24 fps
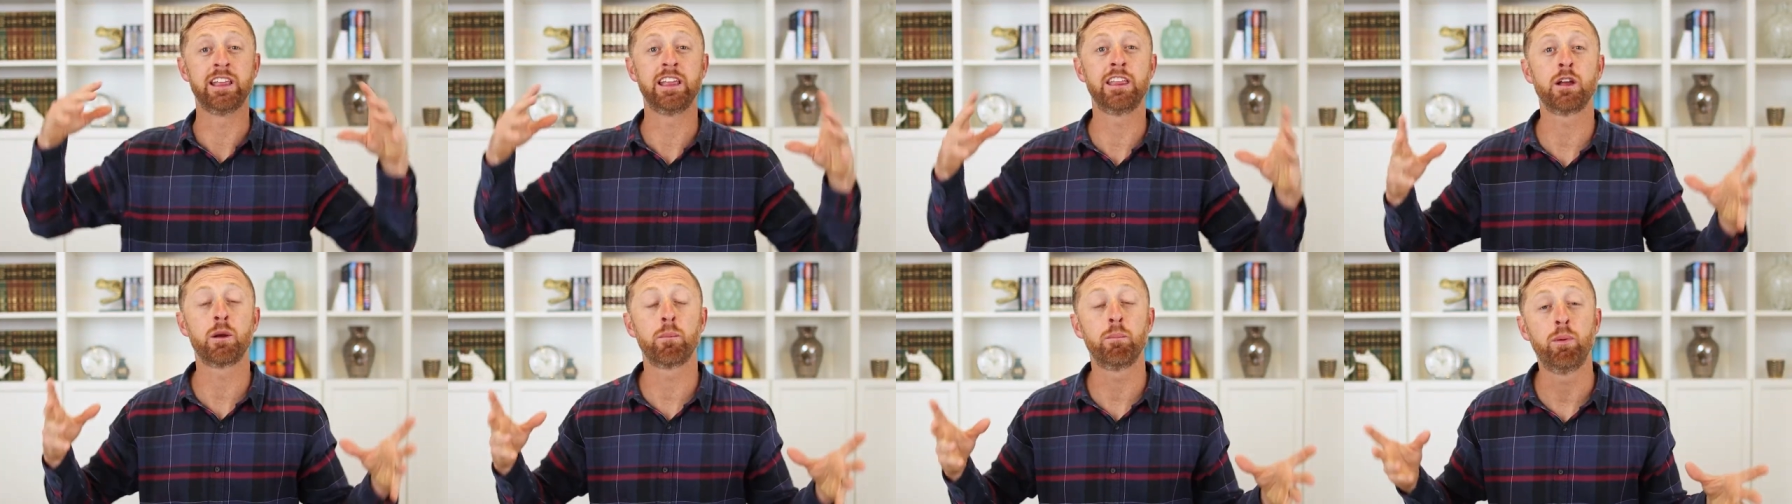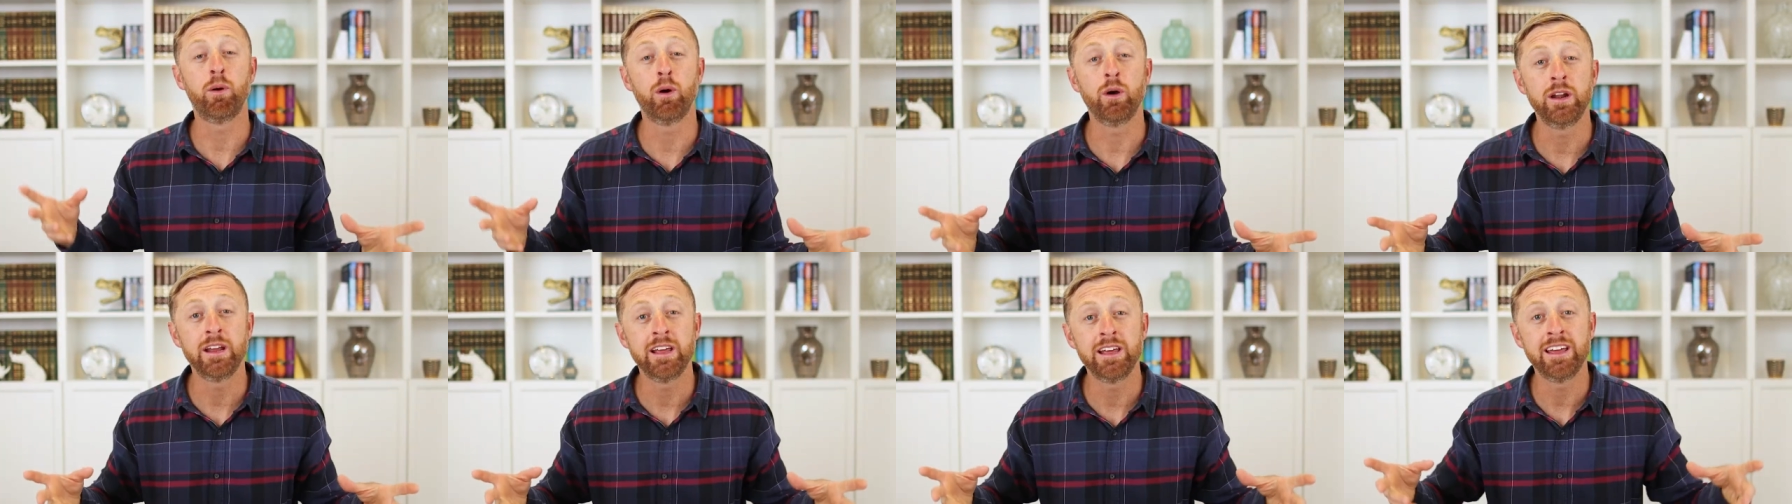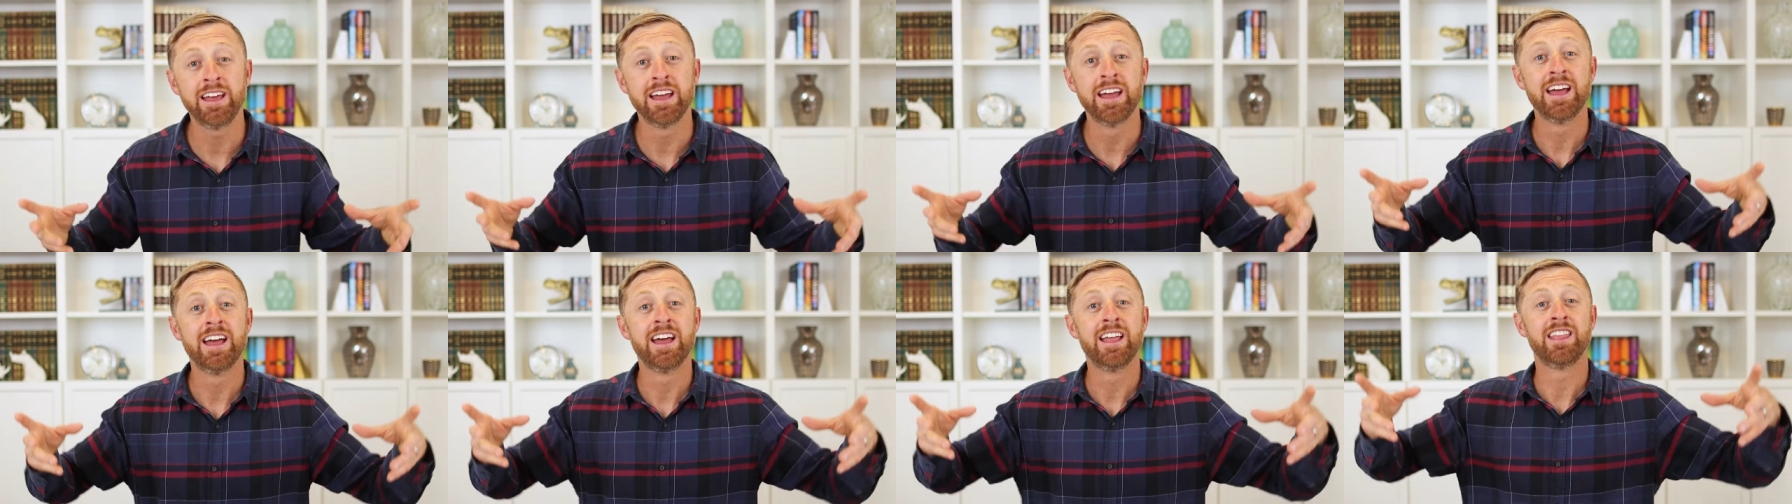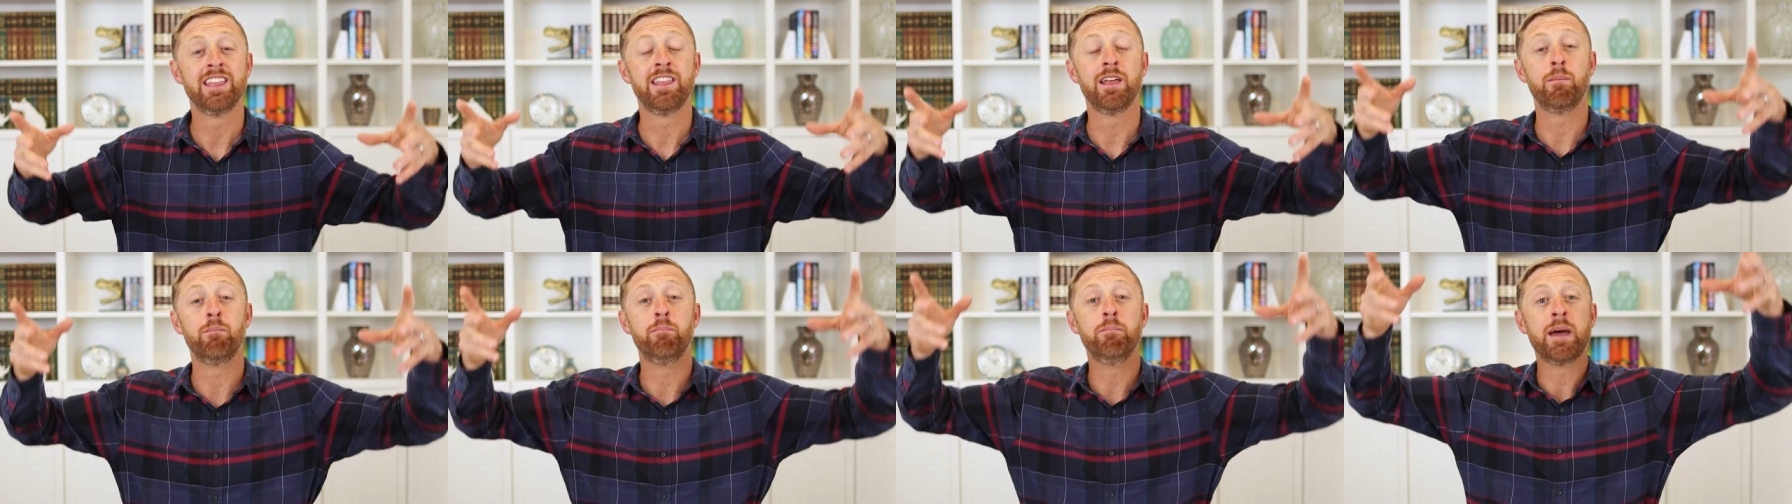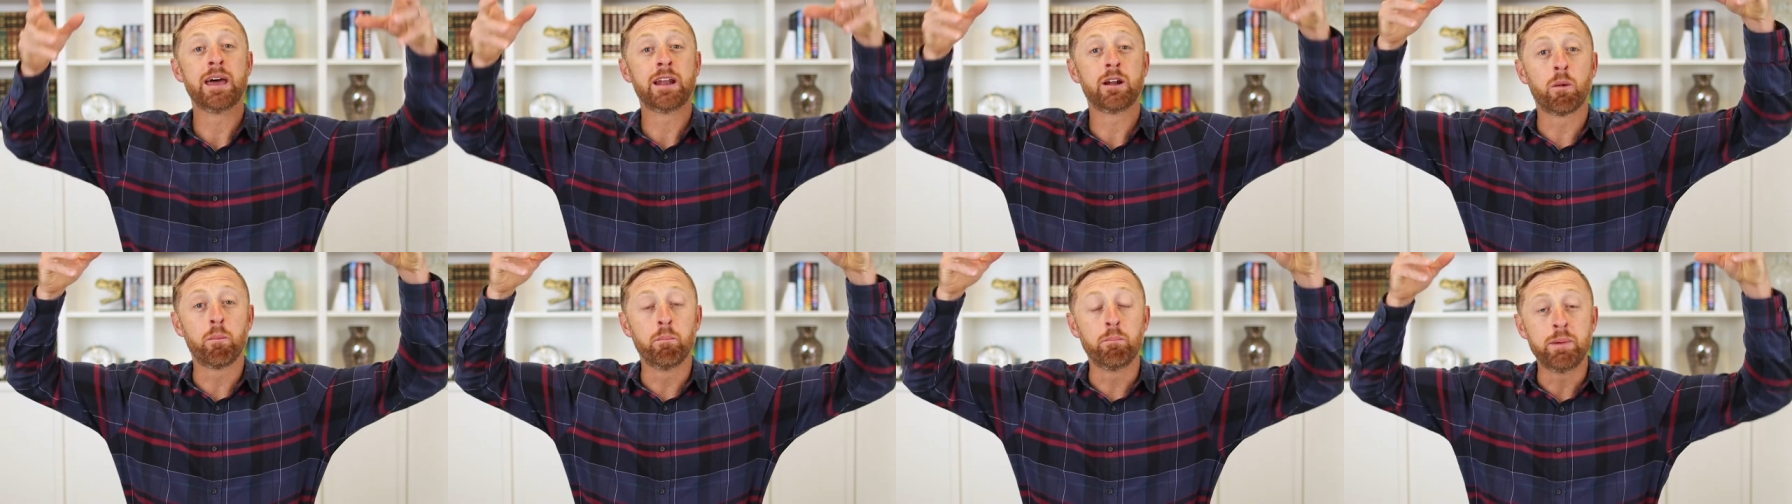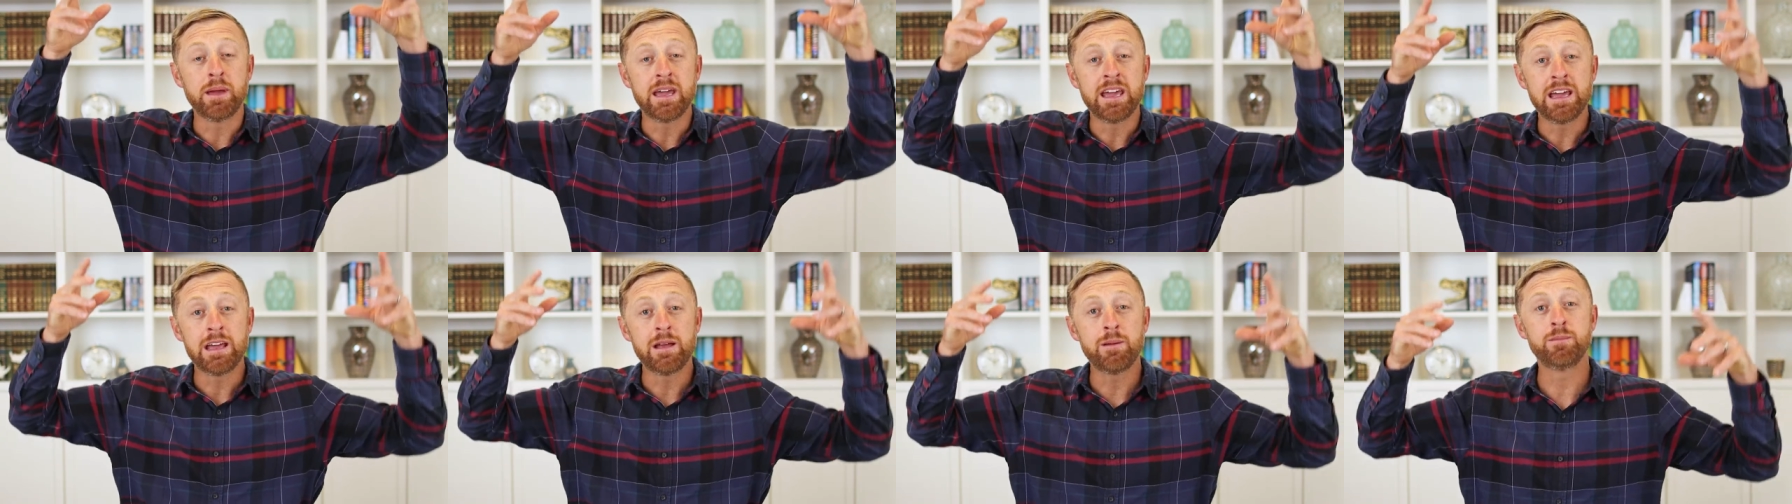Then they're putting the metal
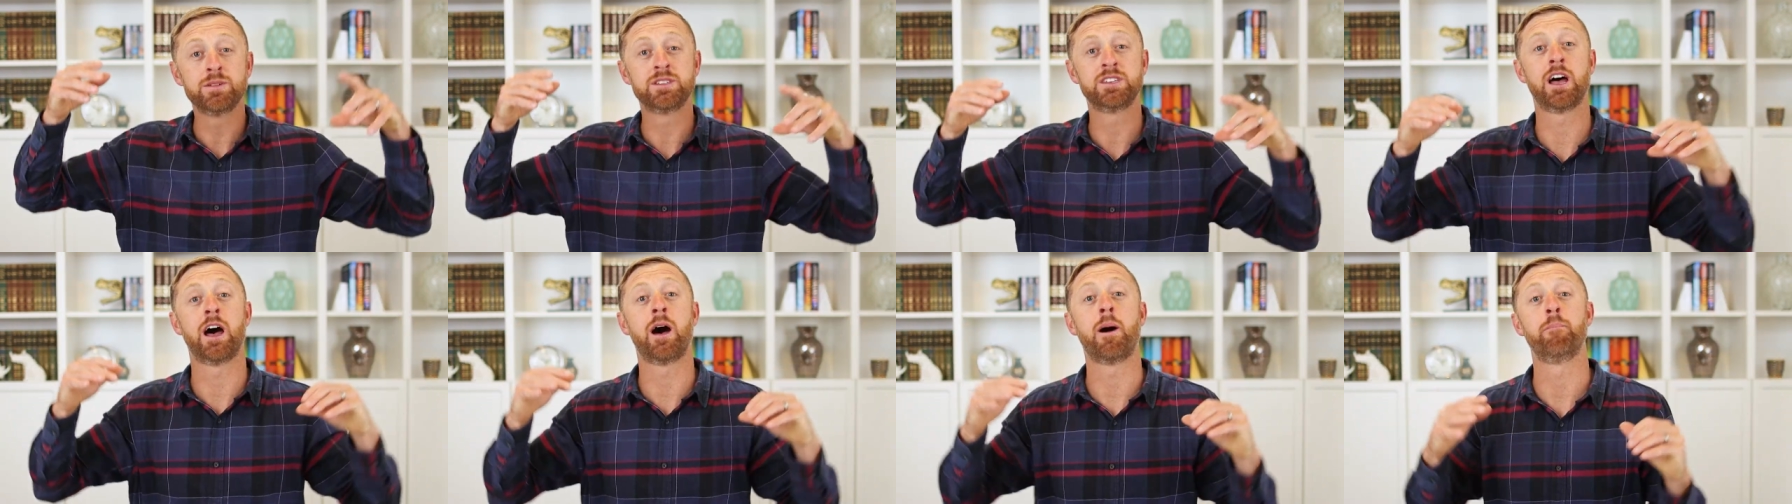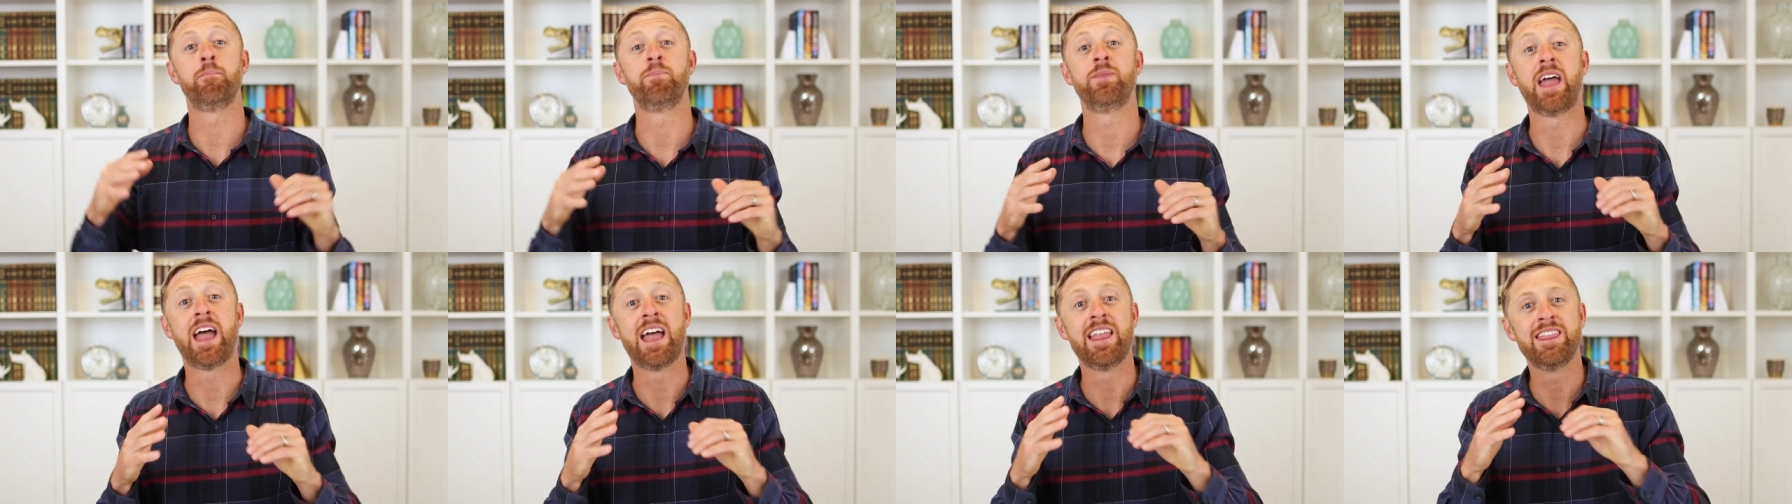beams up